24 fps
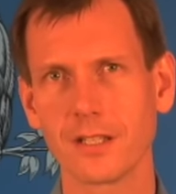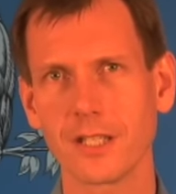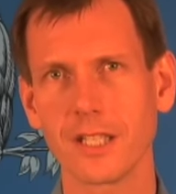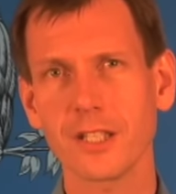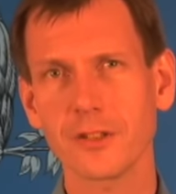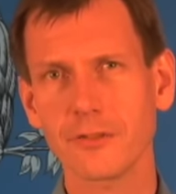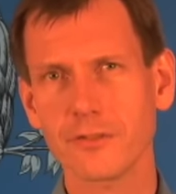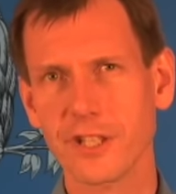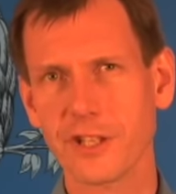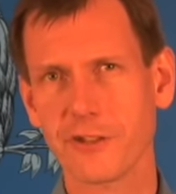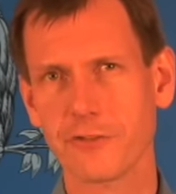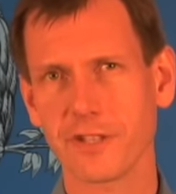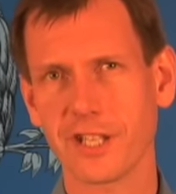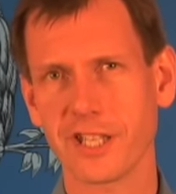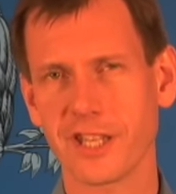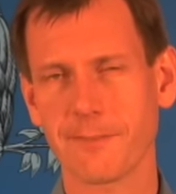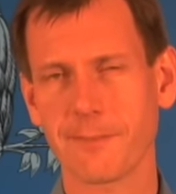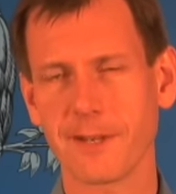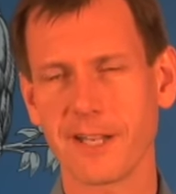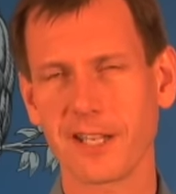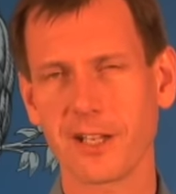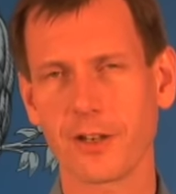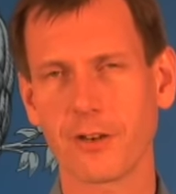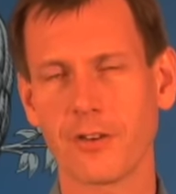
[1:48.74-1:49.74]
interest rates
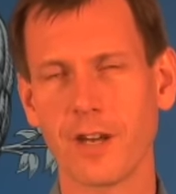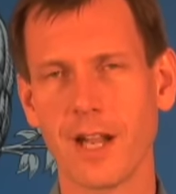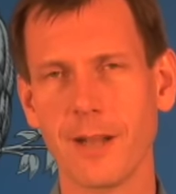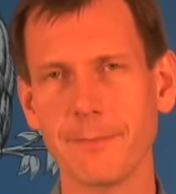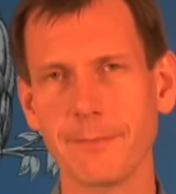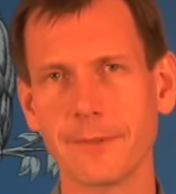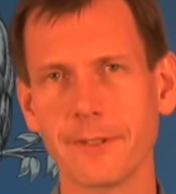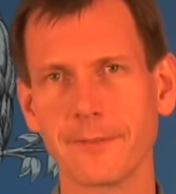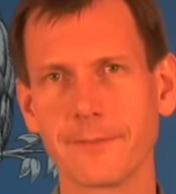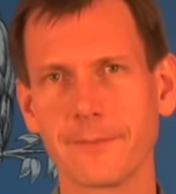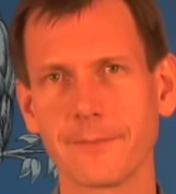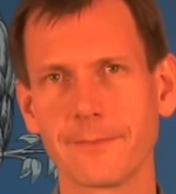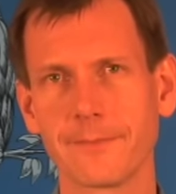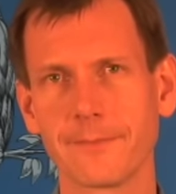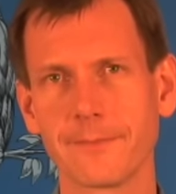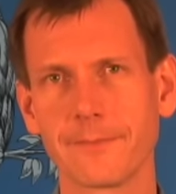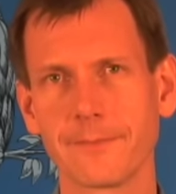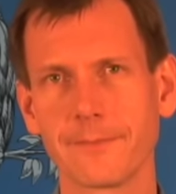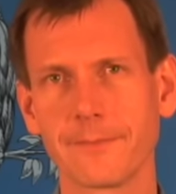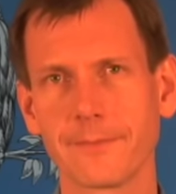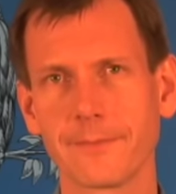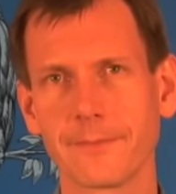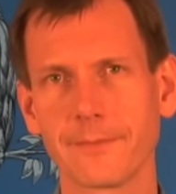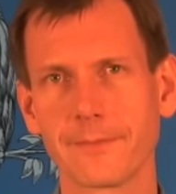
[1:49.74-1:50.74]
might go up,
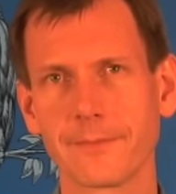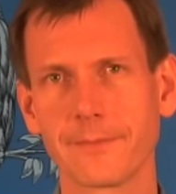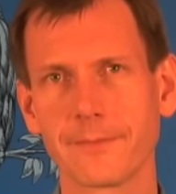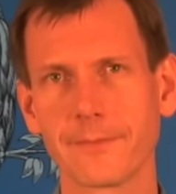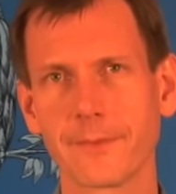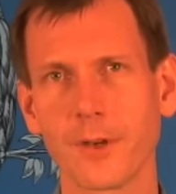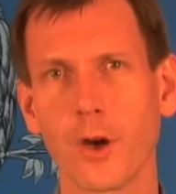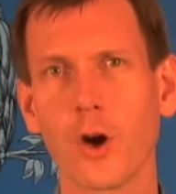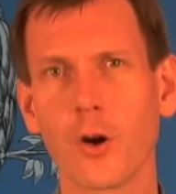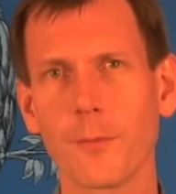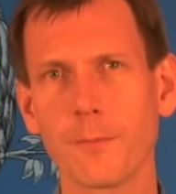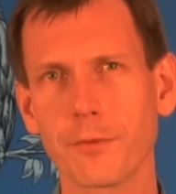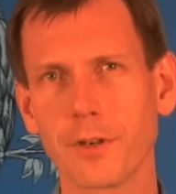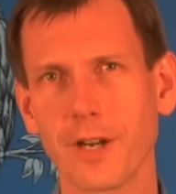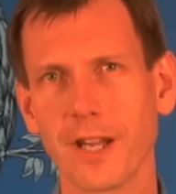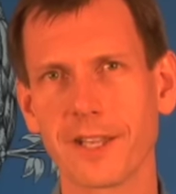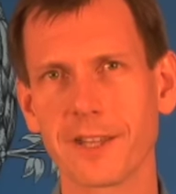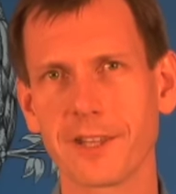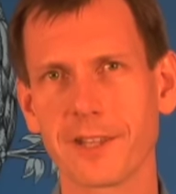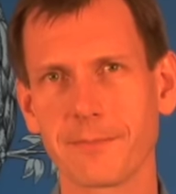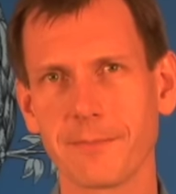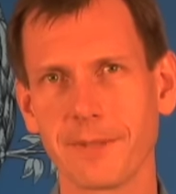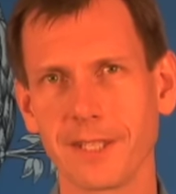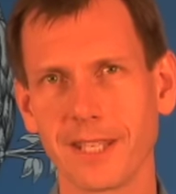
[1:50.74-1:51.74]
home
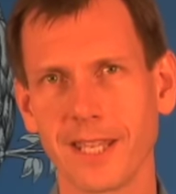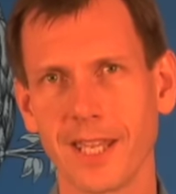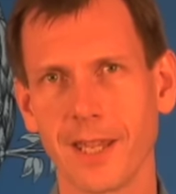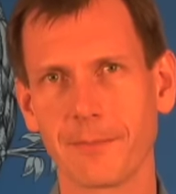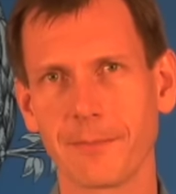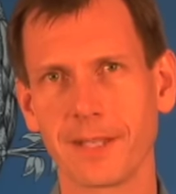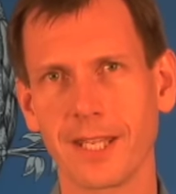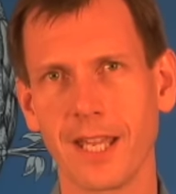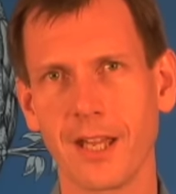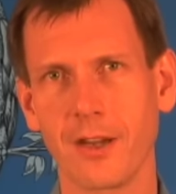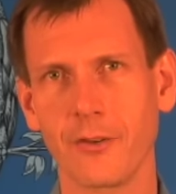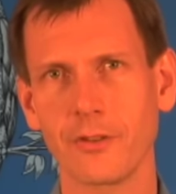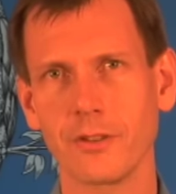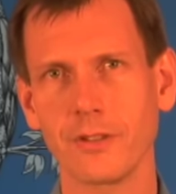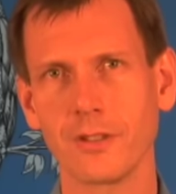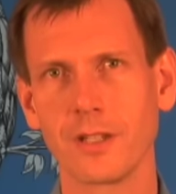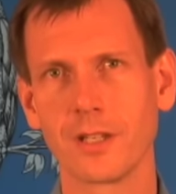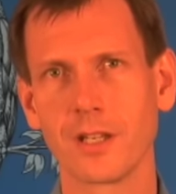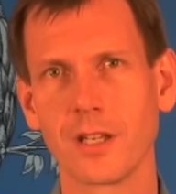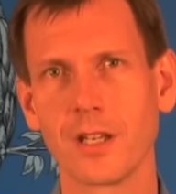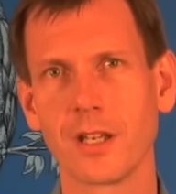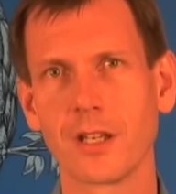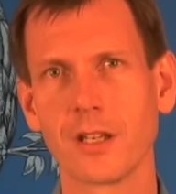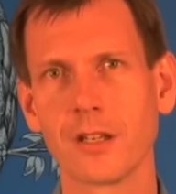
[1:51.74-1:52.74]
prices may come down,
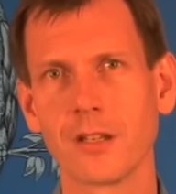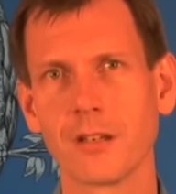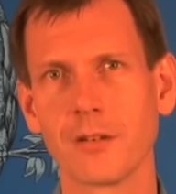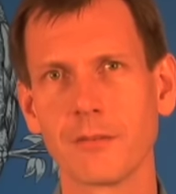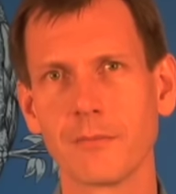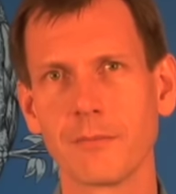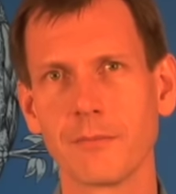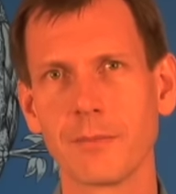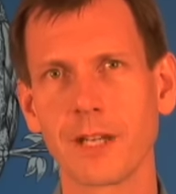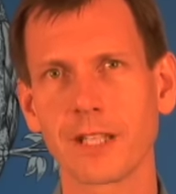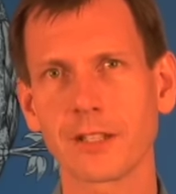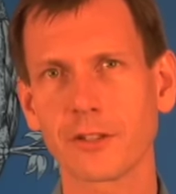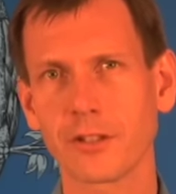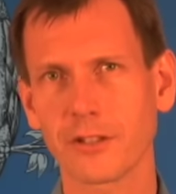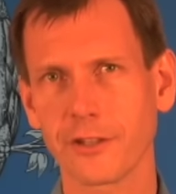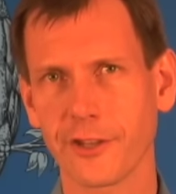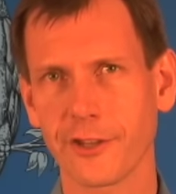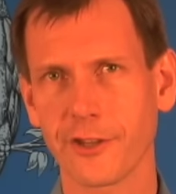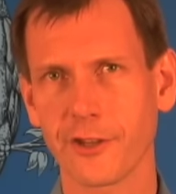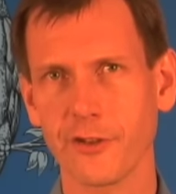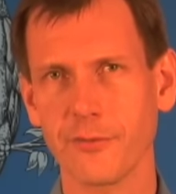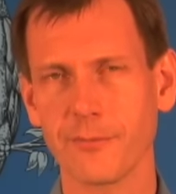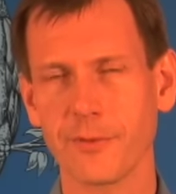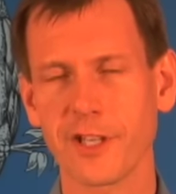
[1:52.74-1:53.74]
but
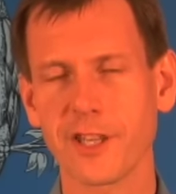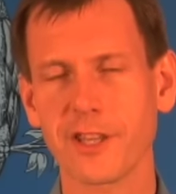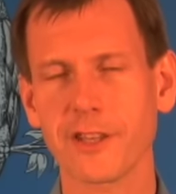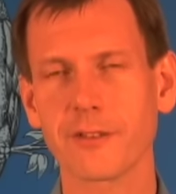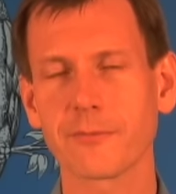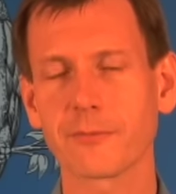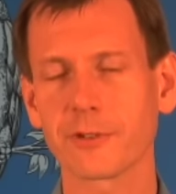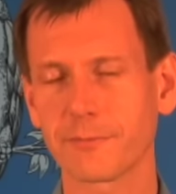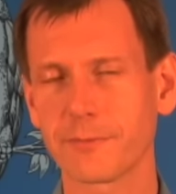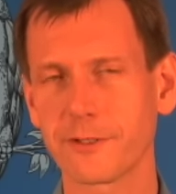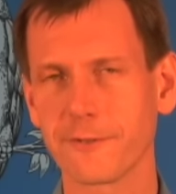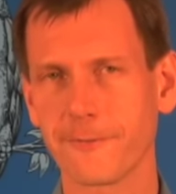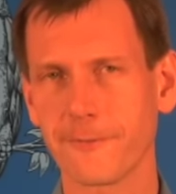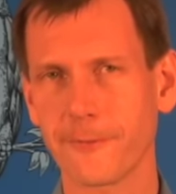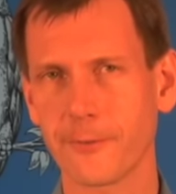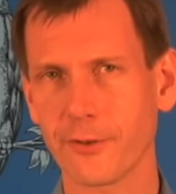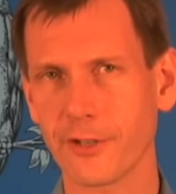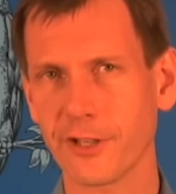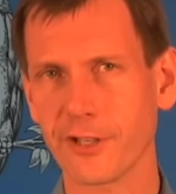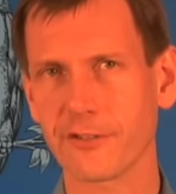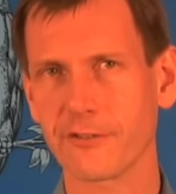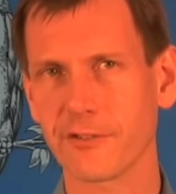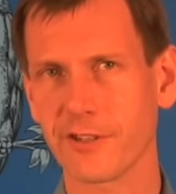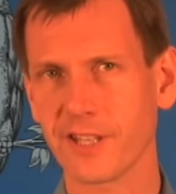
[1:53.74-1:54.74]
consumers would be
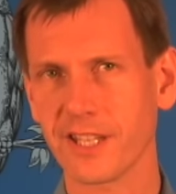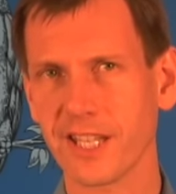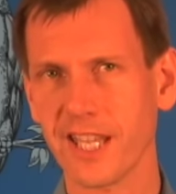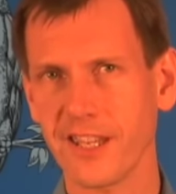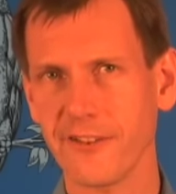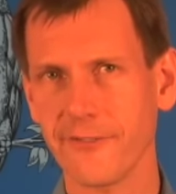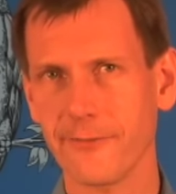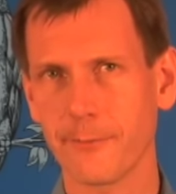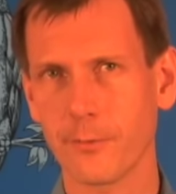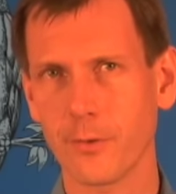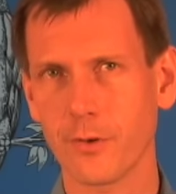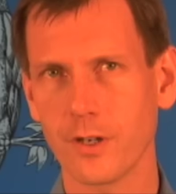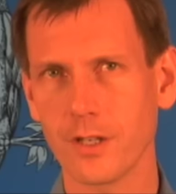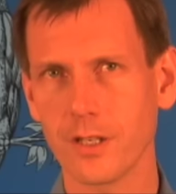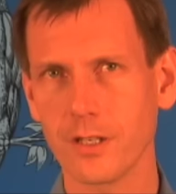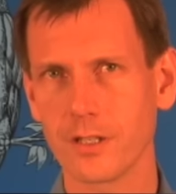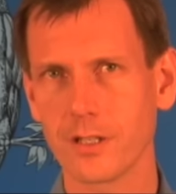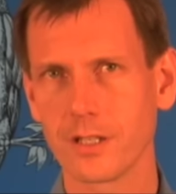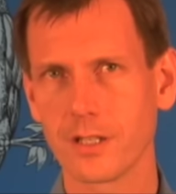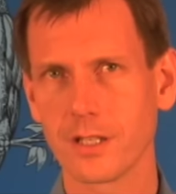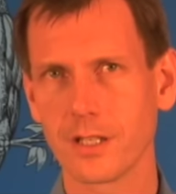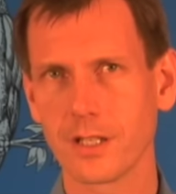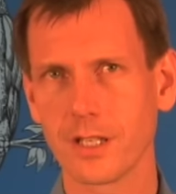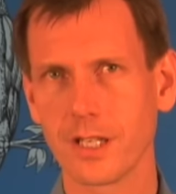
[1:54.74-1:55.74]
forced to save more,
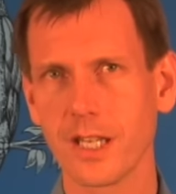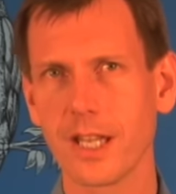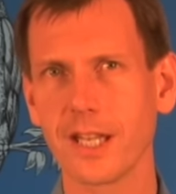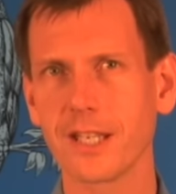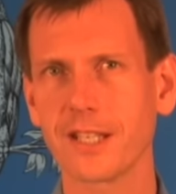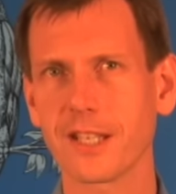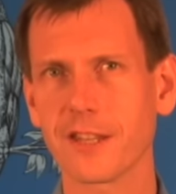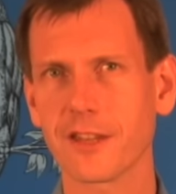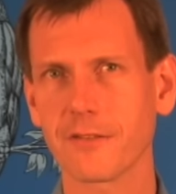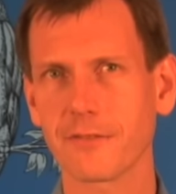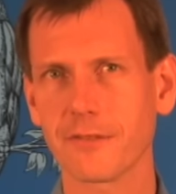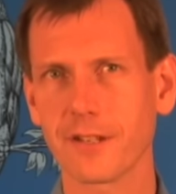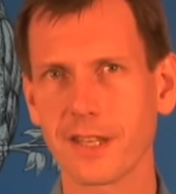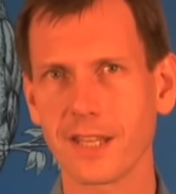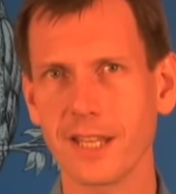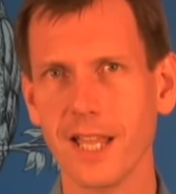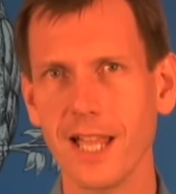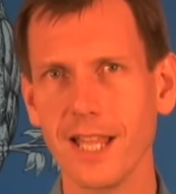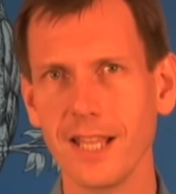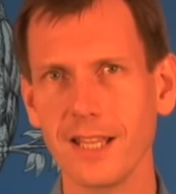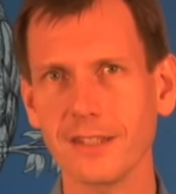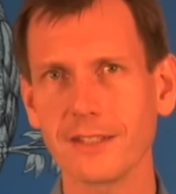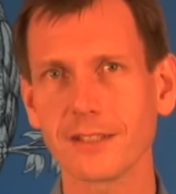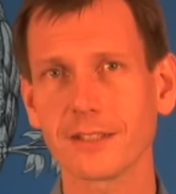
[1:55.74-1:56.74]
and as a
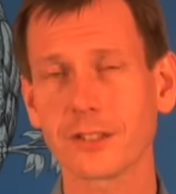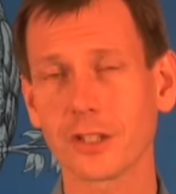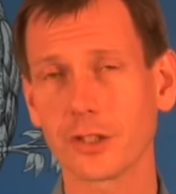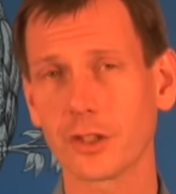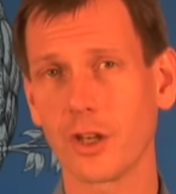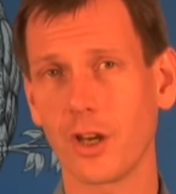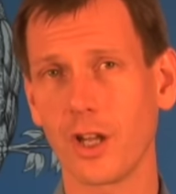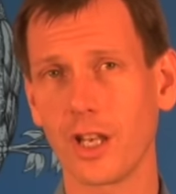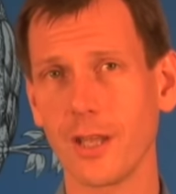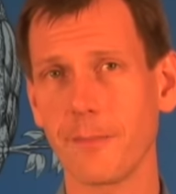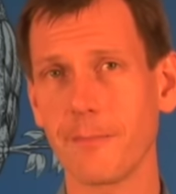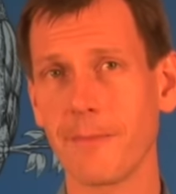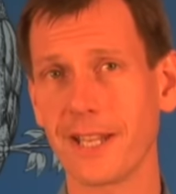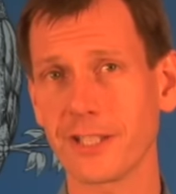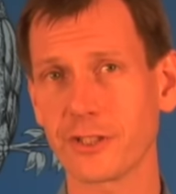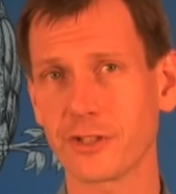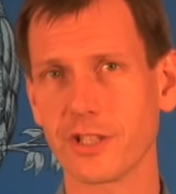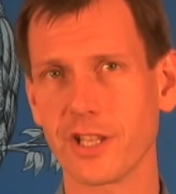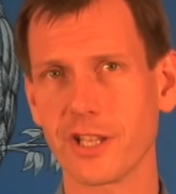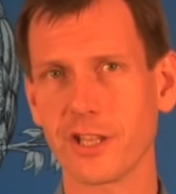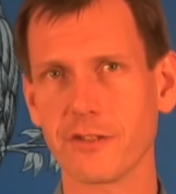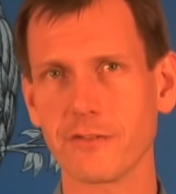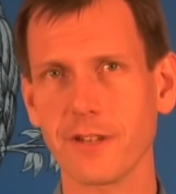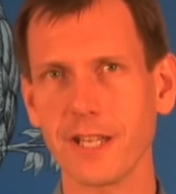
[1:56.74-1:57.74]
result, the dollar might
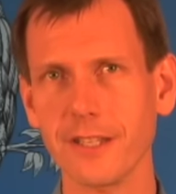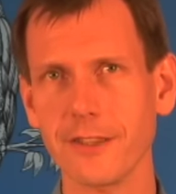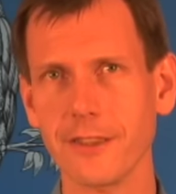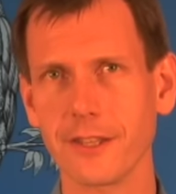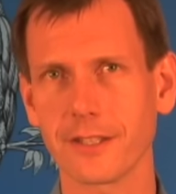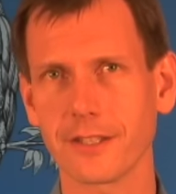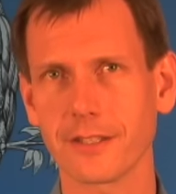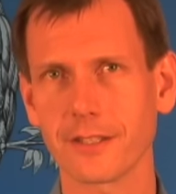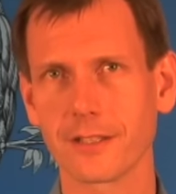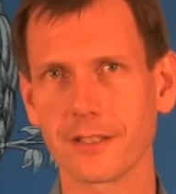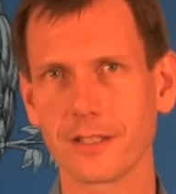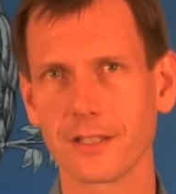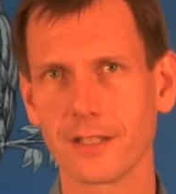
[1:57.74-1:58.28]
just strengthen.